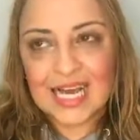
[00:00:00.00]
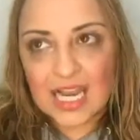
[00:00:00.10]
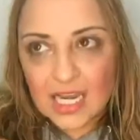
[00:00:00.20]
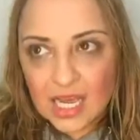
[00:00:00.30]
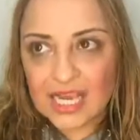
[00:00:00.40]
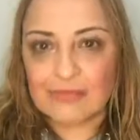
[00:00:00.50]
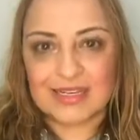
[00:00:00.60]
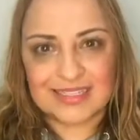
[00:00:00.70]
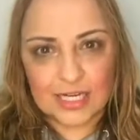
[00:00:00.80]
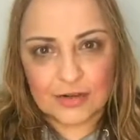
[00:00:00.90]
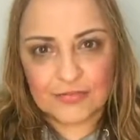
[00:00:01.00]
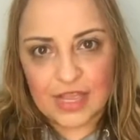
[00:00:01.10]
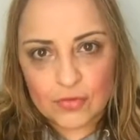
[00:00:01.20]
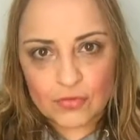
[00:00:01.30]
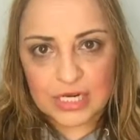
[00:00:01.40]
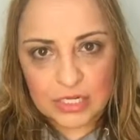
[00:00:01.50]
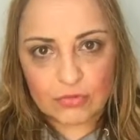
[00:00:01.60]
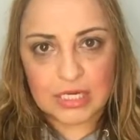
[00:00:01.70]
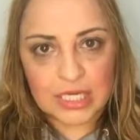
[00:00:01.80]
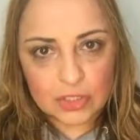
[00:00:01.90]
align myself and really,
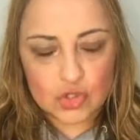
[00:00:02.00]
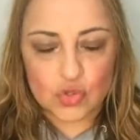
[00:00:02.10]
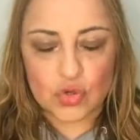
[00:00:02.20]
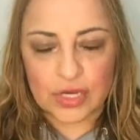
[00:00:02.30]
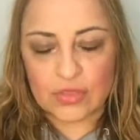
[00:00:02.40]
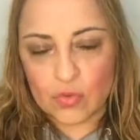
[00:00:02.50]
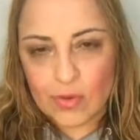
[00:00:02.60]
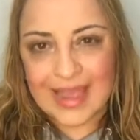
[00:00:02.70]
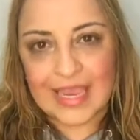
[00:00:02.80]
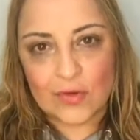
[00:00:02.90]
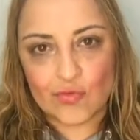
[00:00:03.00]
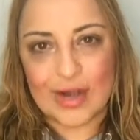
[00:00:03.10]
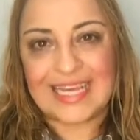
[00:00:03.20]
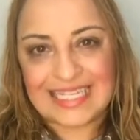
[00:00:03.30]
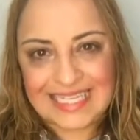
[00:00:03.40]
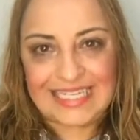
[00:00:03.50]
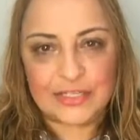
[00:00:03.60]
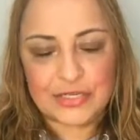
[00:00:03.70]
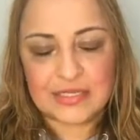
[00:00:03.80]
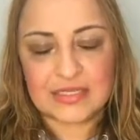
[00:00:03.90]
really enjoy the way Ray
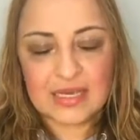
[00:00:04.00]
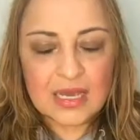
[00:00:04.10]
teaches.